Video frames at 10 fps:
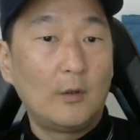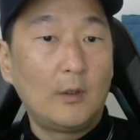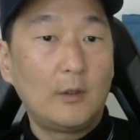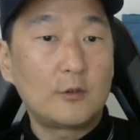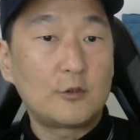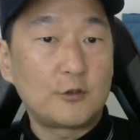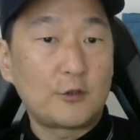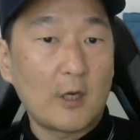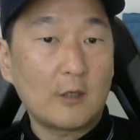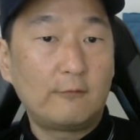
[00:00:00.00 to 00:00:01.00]
and
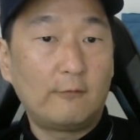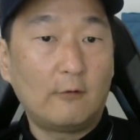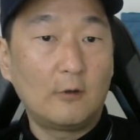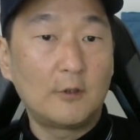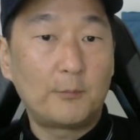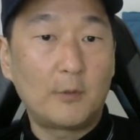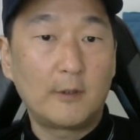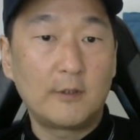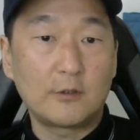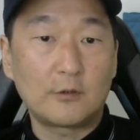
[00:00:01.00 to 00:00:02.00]
check for the
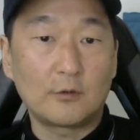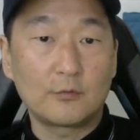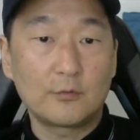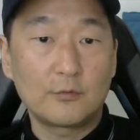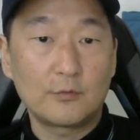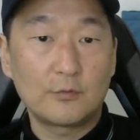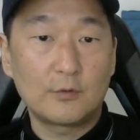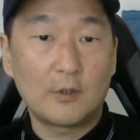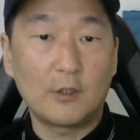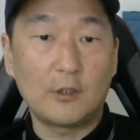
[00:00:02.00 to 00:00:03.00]
partitions
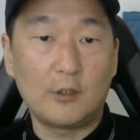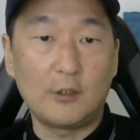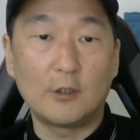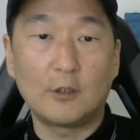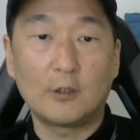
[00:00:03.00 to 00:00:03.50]
here.